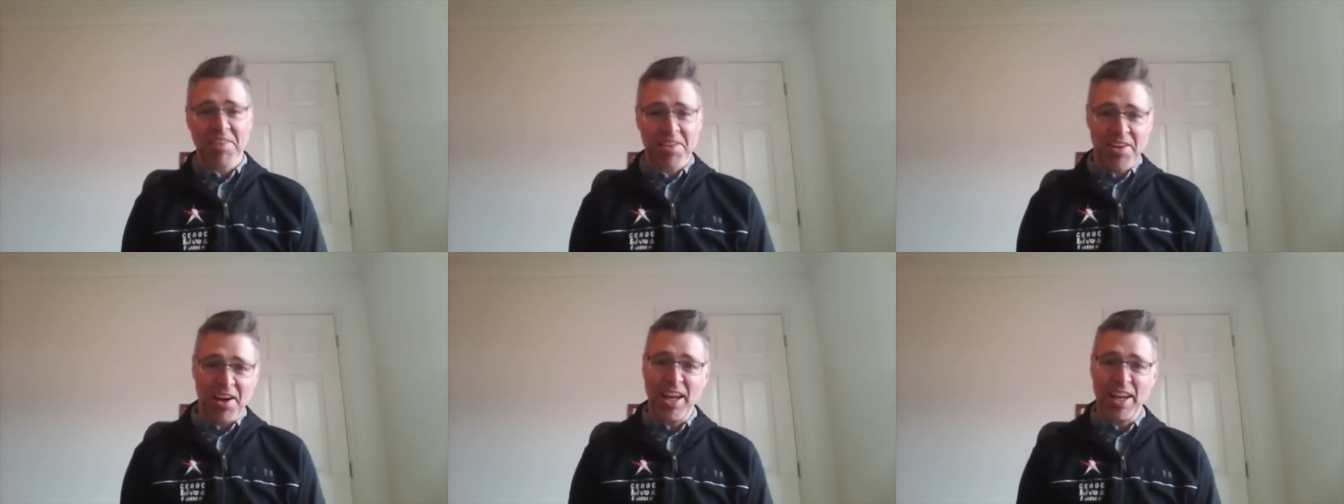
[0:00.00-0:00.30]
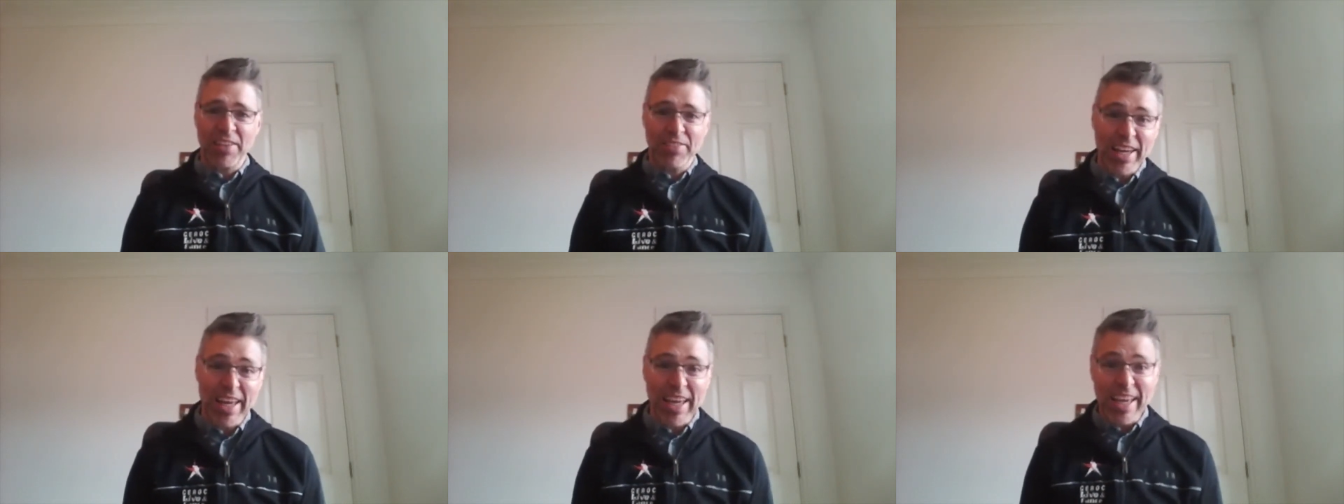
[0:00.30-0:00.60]

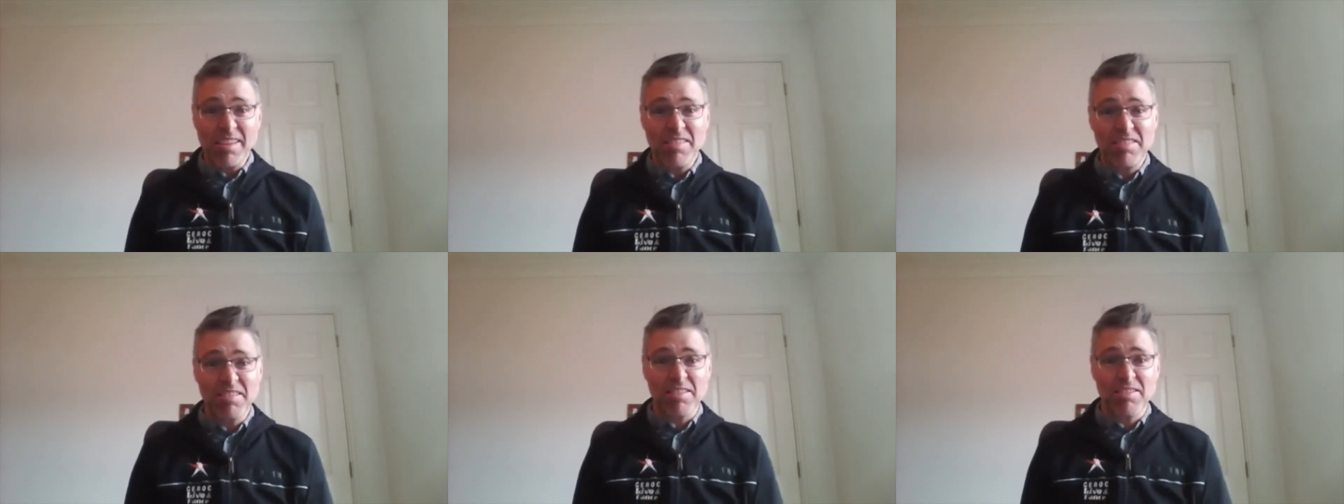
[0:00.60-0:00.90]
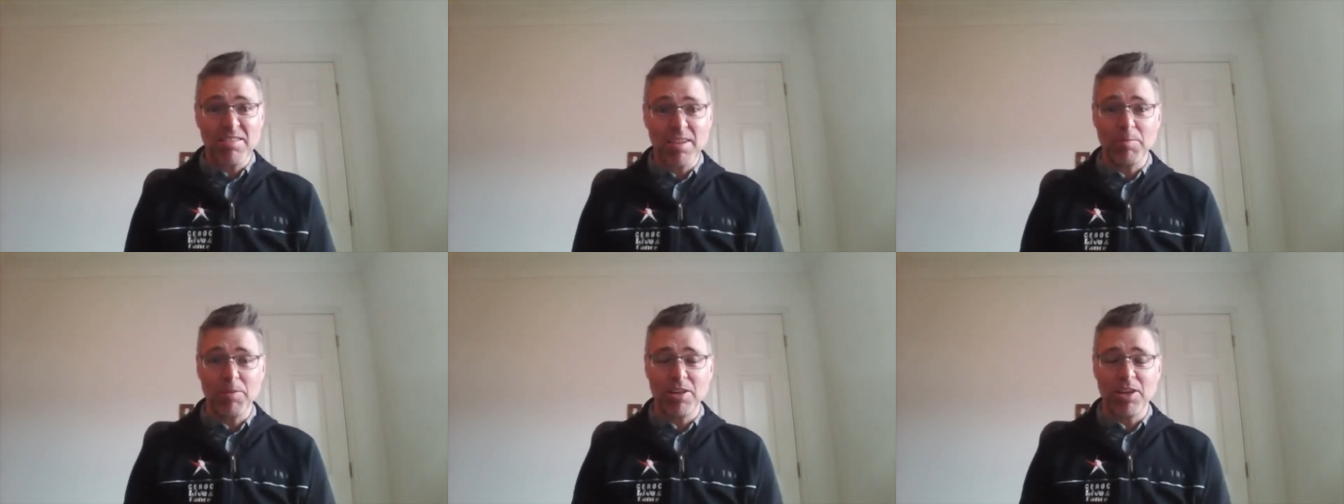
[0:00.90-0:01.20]
kind of it is to
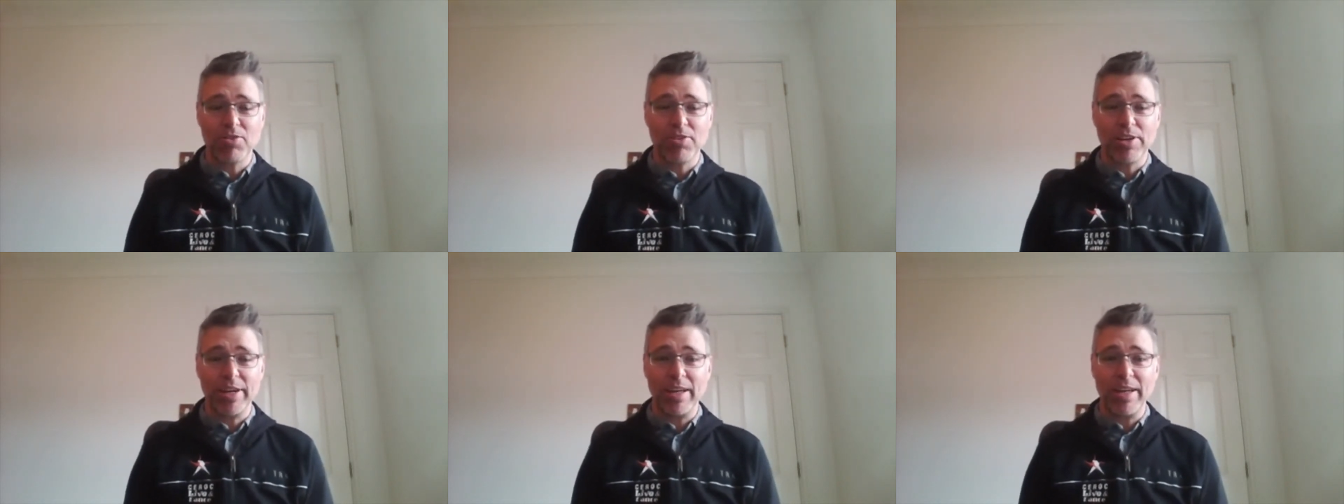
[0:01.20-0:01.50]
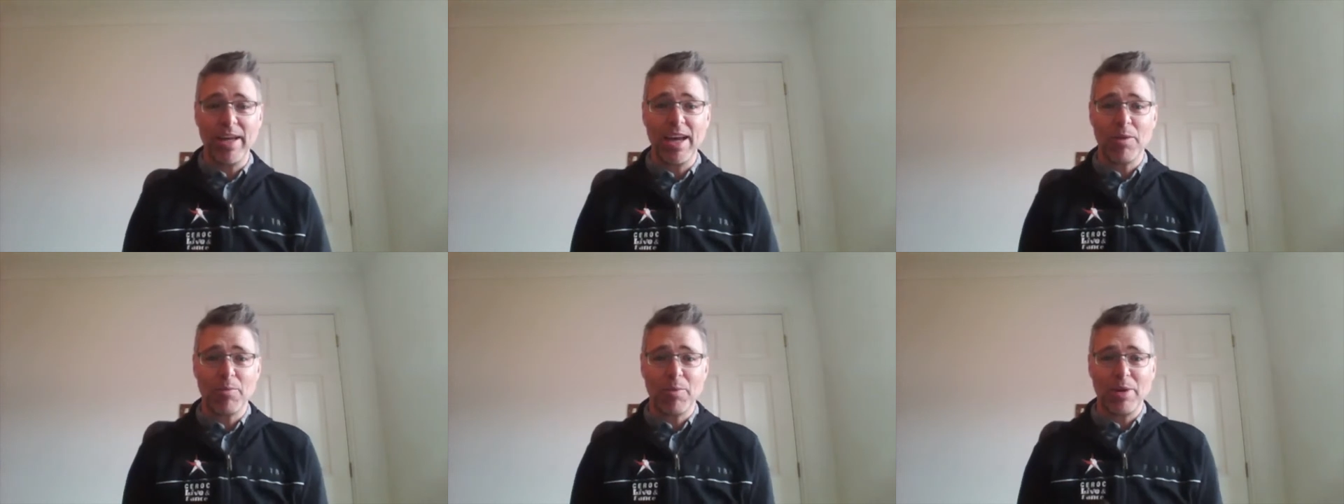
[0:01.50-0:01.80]
some degree.
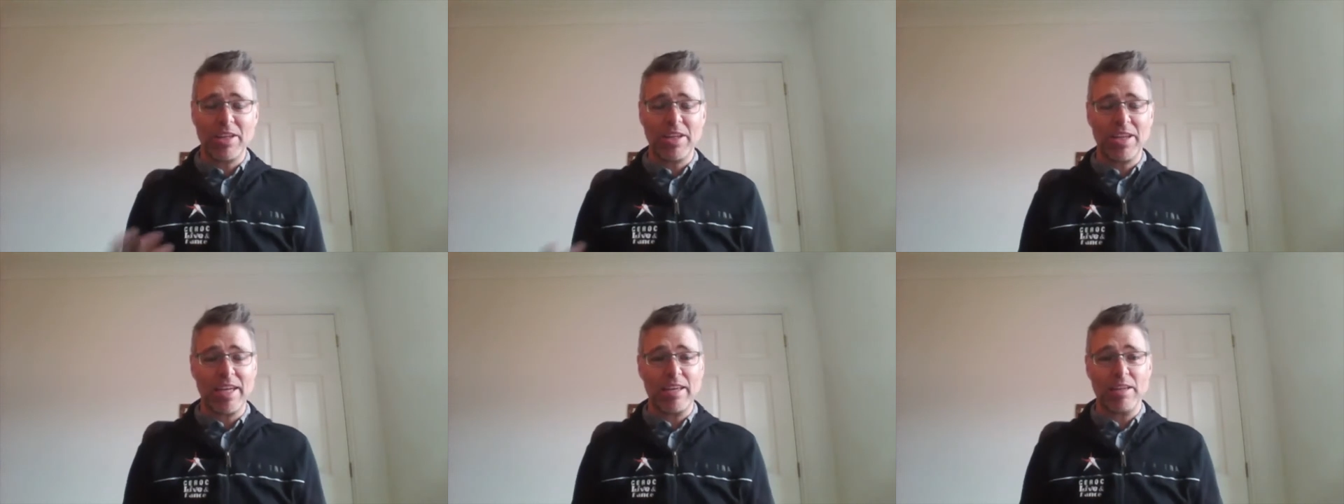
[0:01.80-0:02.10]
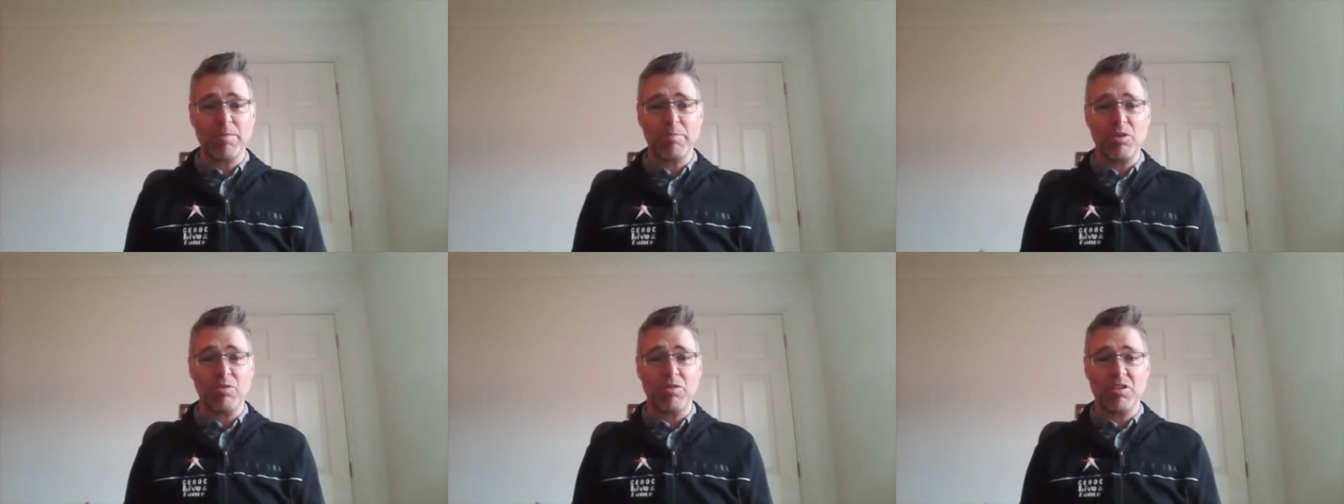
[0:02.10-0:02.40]
Yeah, when they
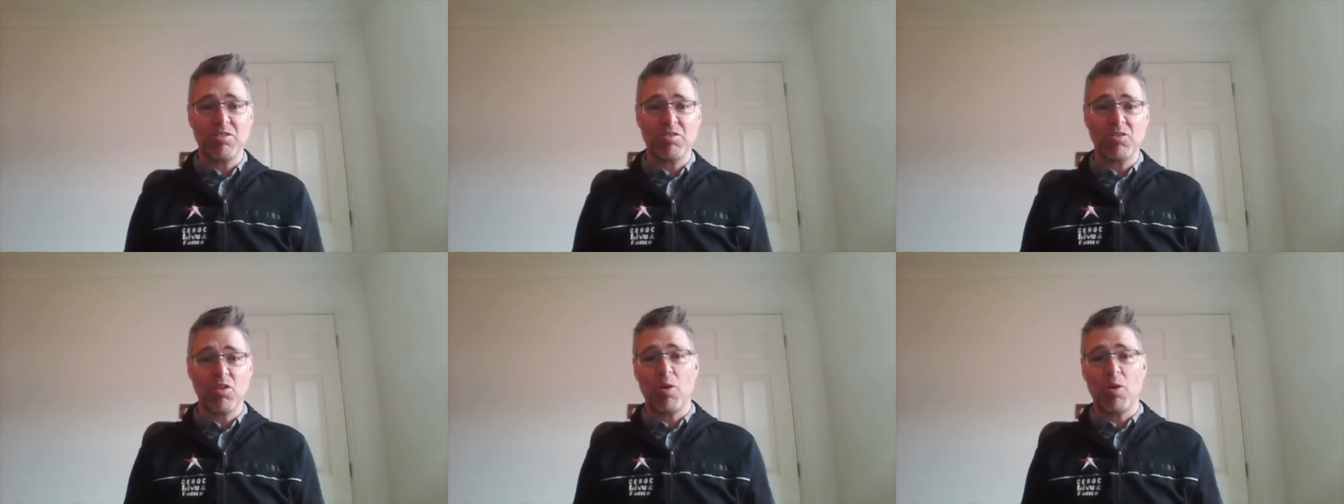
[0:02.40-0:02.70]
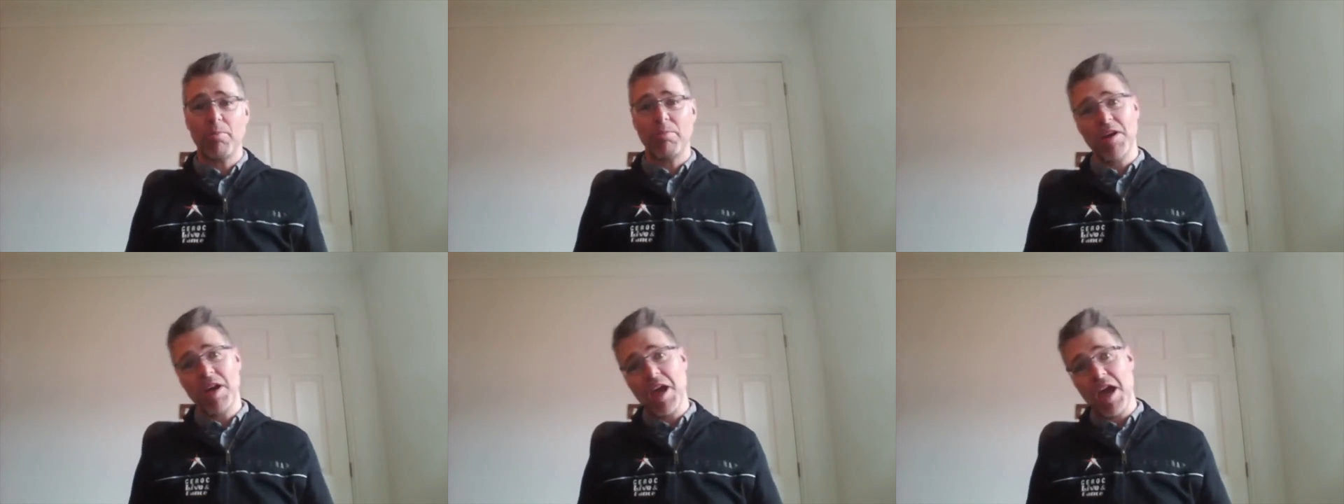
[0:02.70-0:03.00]
hear the music
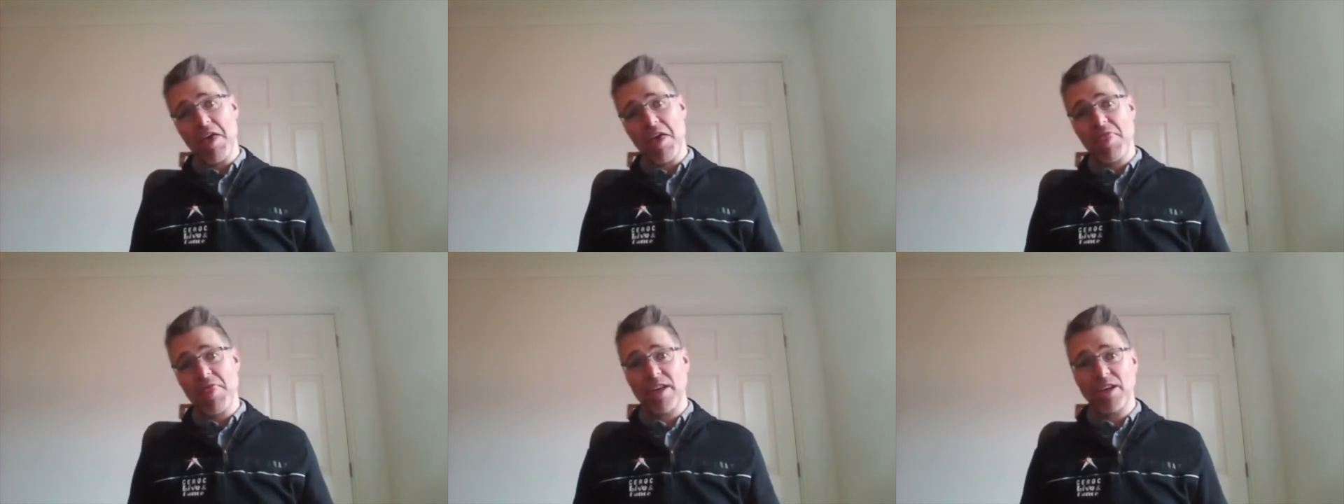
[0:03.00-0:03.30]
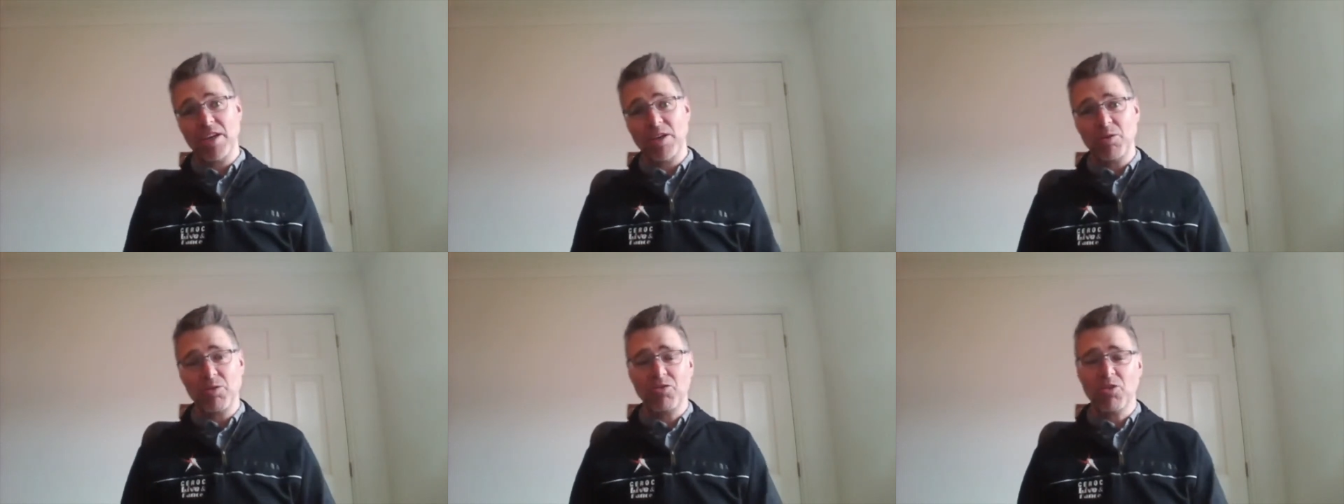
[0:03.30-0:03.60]
stop,
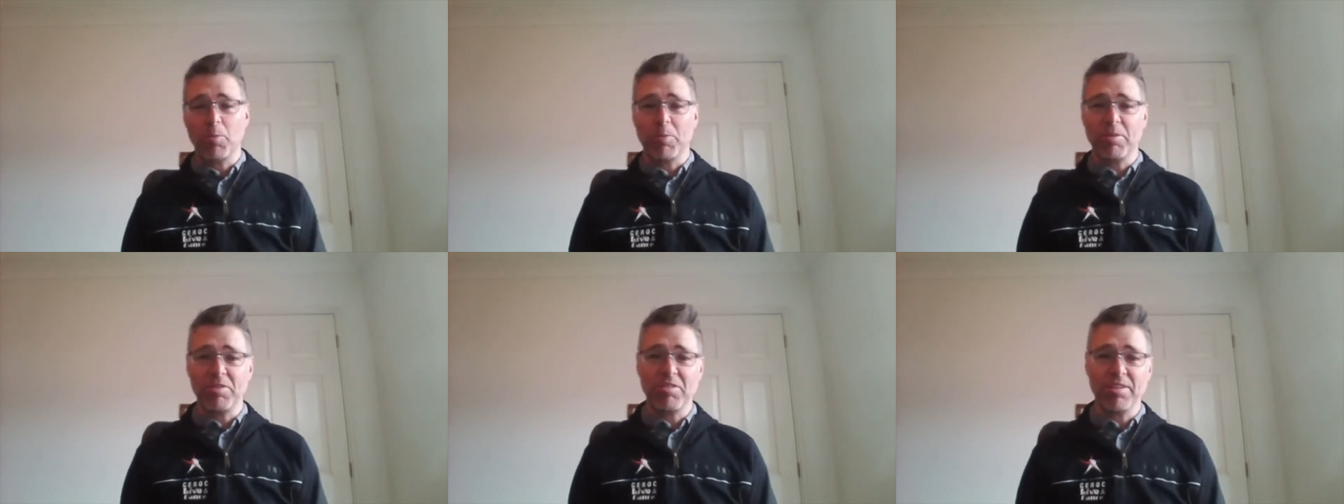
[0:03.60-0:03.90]
then you stop.